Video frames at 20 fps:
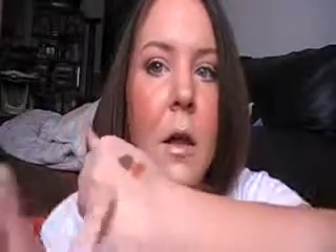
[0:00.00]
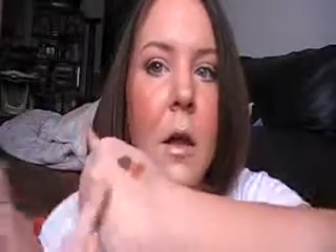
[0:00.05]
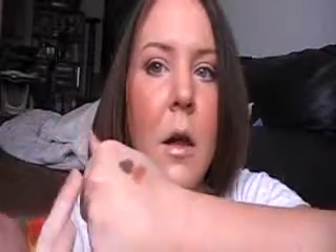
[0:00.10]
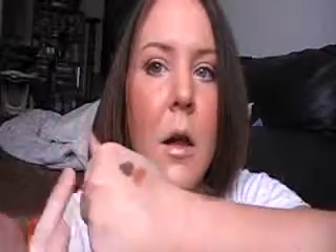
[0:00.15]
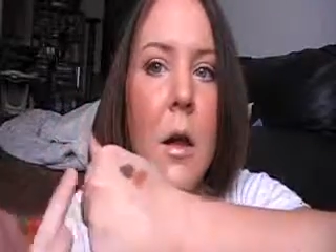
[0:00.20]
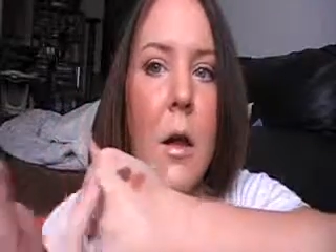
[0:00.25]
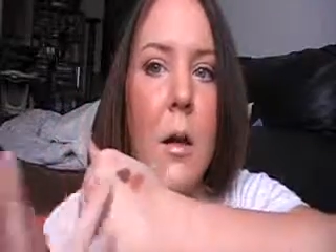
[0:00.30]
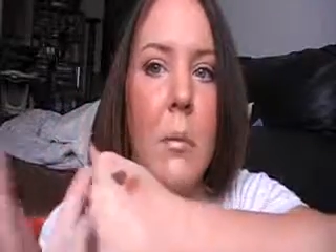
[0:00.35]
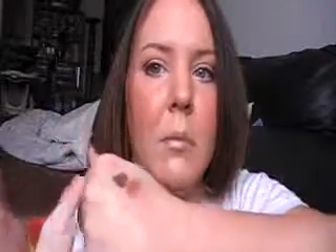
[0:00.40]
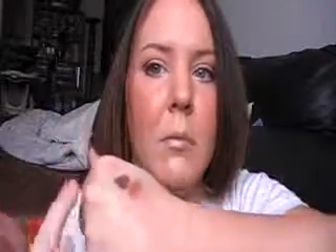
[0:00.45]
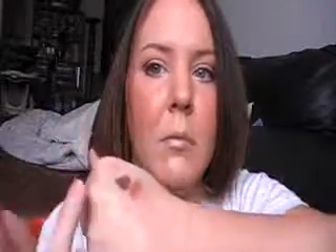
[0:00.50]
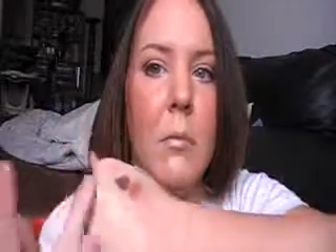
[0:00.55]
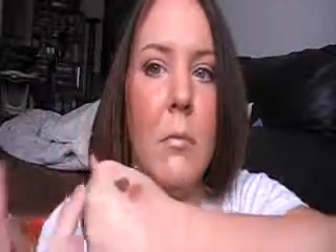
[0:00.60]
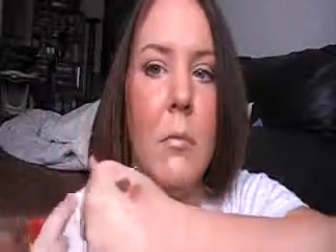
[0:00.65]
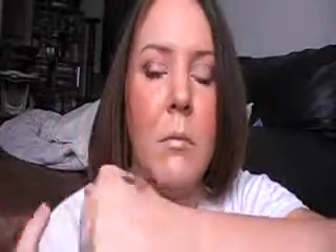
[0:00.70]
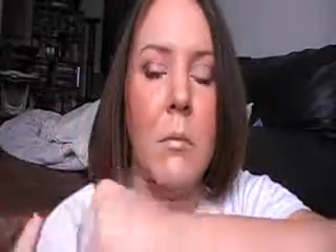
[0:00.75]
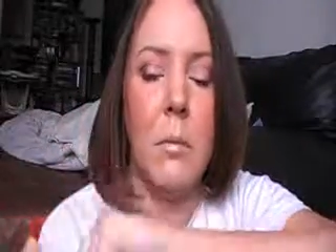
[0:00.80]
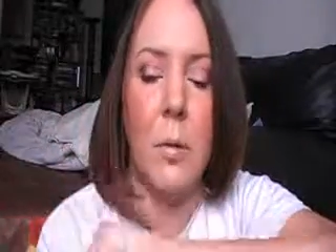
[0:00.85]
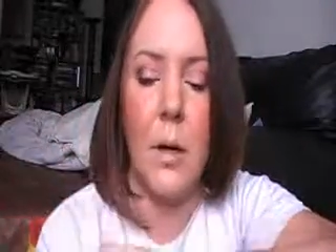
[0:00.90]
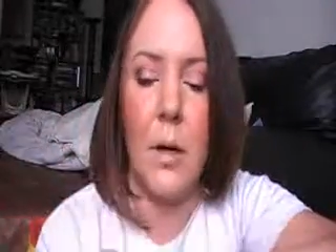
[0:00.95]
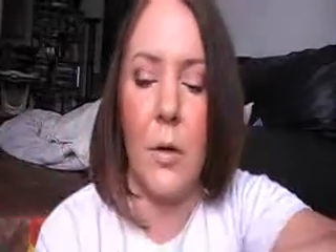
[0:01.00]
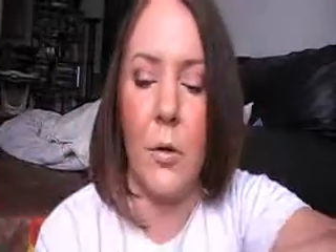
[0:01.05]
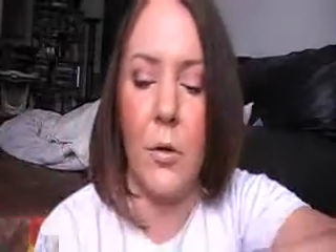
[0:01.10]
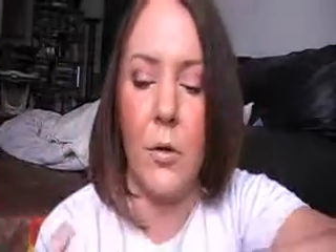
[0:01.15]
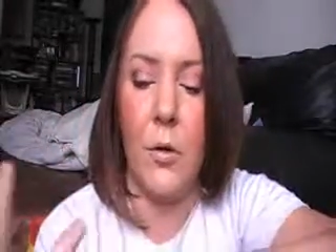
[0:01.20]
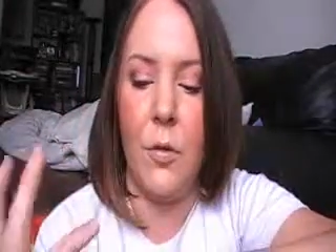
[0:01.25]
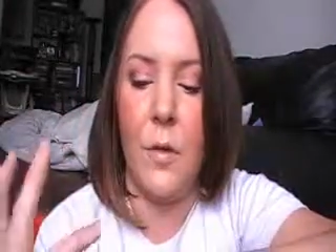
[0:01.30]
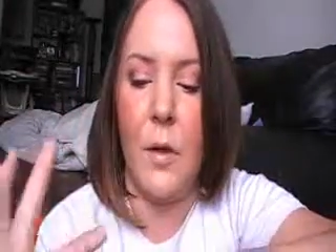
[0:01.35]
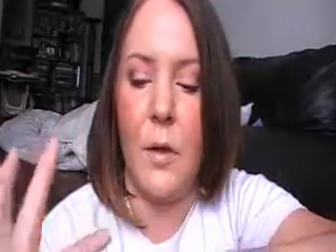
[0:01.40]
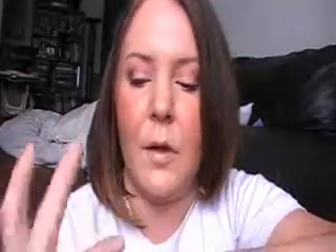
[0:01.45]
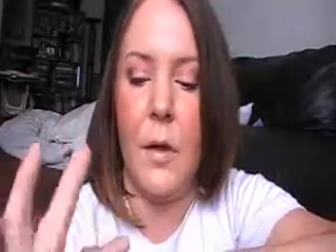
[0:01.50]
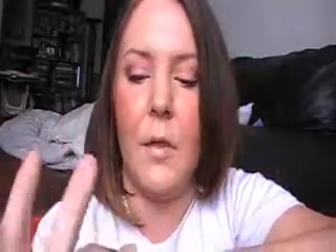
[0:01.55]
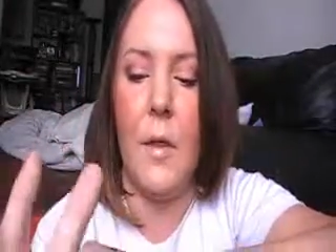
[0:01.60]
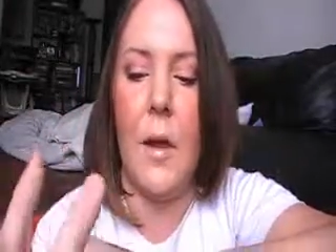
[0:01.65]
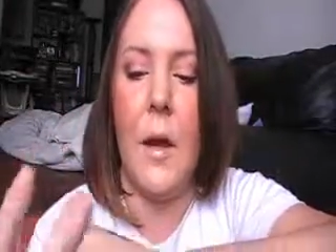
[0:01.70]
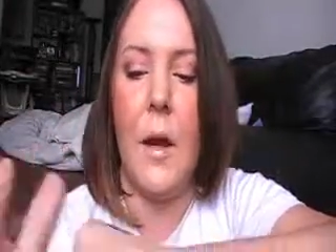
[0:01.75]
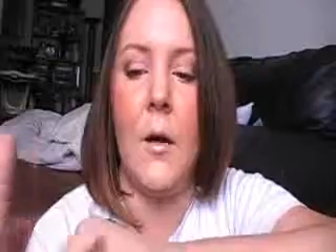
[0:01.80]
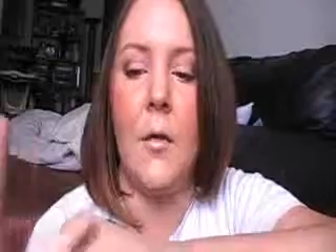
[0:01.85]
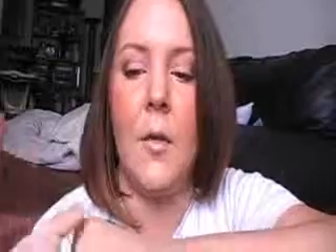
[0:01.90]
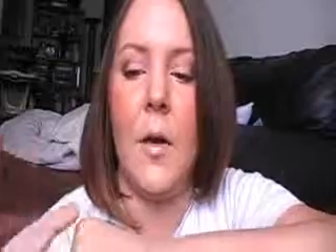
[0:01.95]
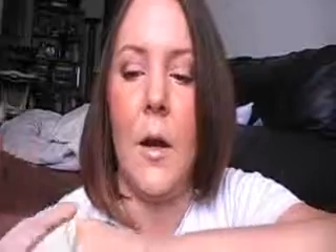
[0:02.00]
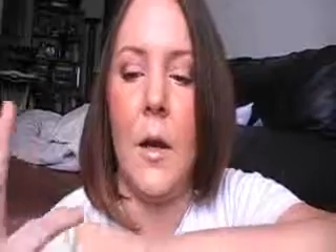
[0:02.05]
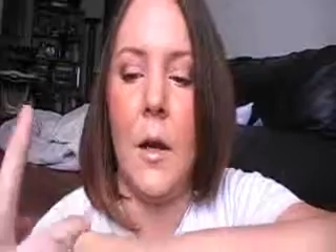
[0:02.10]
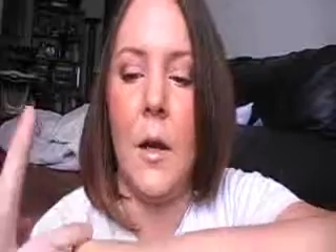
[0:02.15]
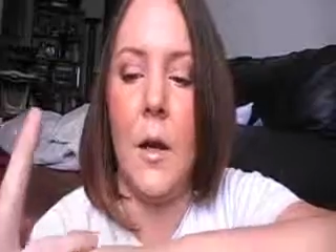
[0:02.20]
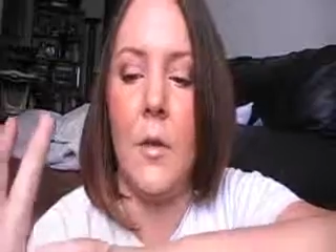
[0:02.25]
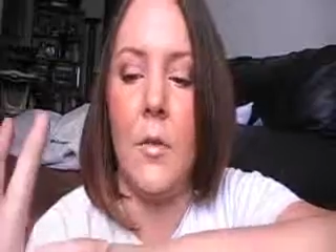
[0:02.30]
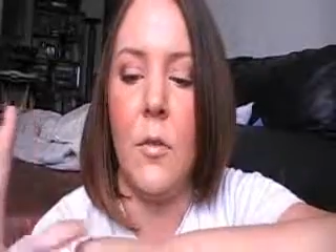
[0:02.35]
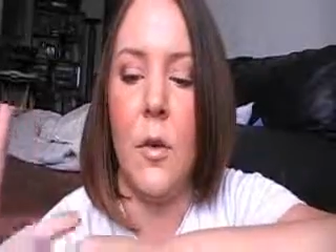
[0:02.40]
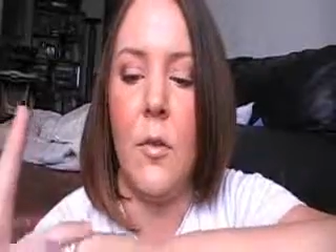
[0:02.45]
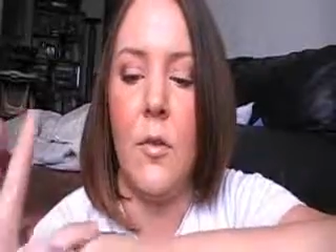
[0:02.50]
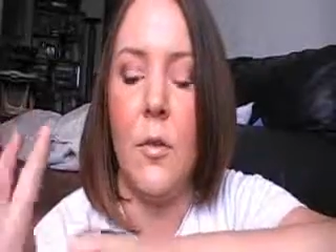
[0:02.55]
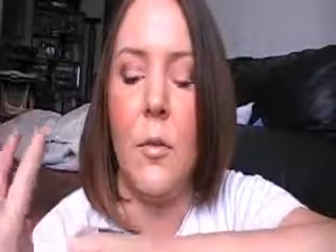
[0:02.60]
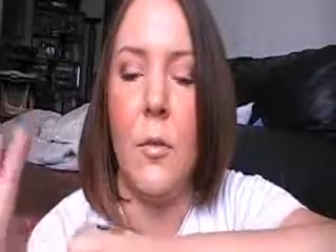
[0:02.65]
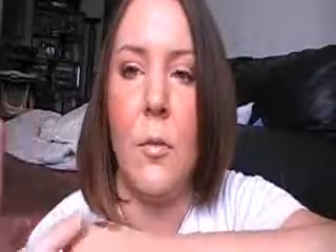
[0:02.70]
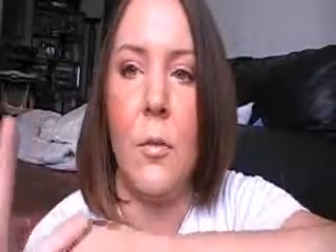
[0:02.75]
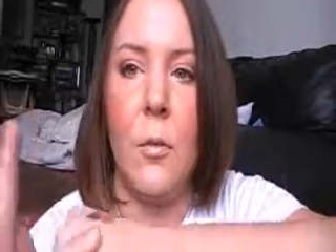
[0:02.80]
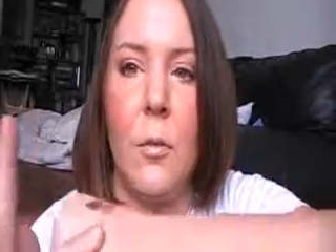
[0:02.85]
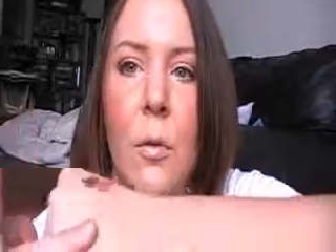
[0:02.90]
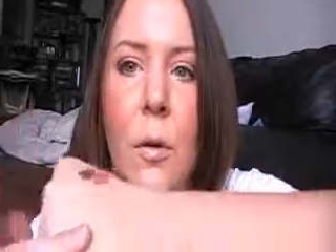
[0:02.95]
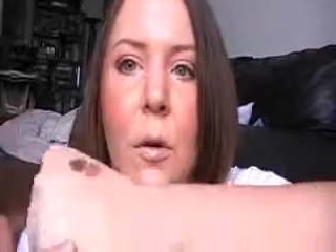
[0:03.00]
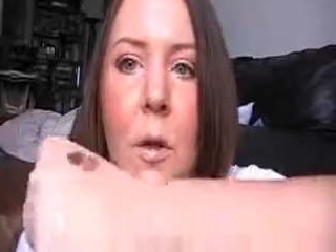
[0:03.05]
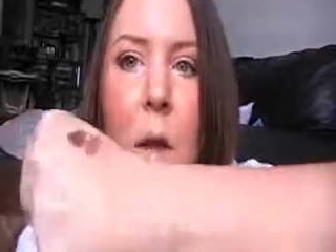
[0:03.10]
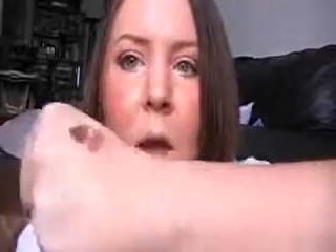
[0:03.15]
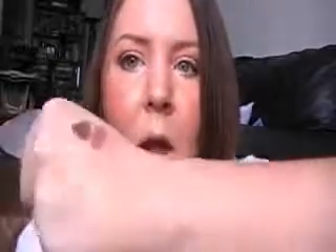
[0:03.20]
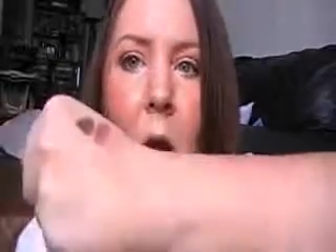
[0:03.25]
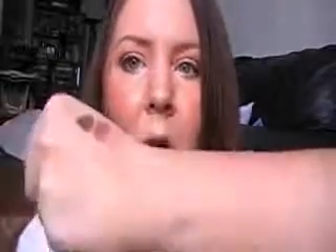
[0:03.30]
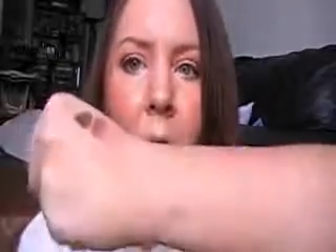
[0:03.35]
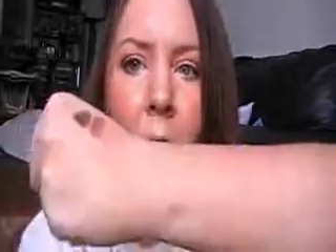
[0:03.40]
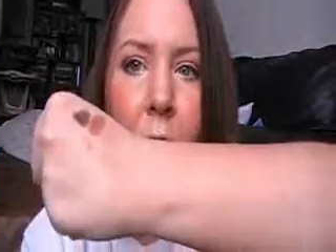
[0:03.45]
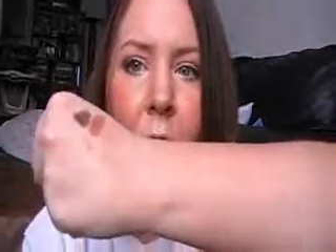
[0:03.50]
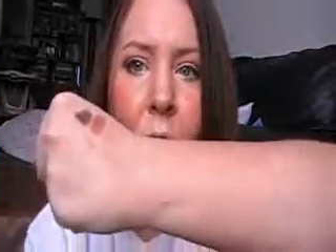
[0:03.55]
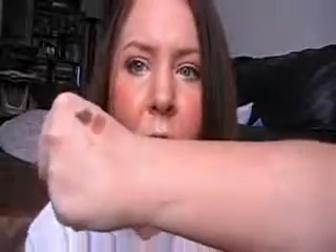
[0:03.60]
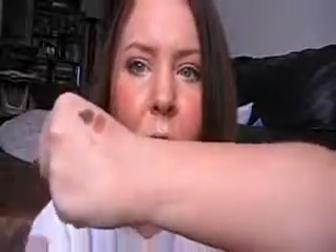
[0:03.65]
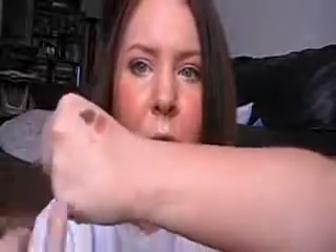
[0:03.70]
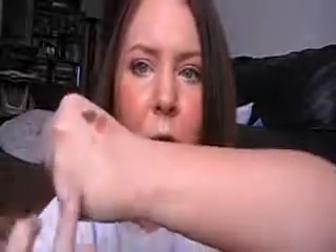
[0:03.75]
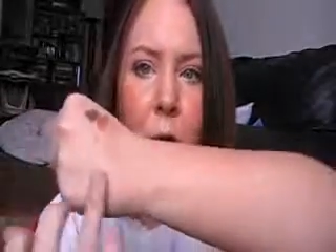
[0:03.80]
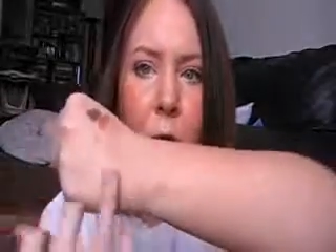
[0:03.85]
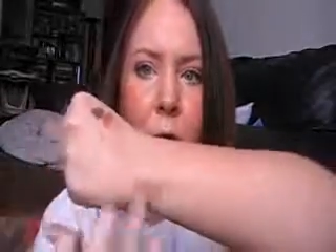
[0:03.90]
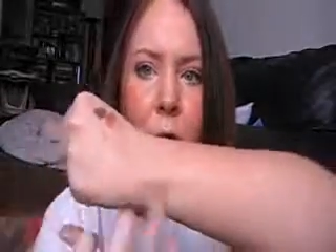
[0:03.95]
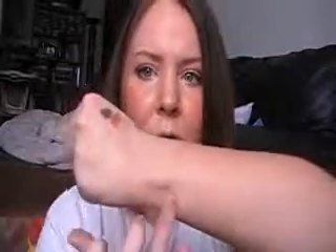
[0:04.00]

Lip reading: but you'll see there that it doesn't really offer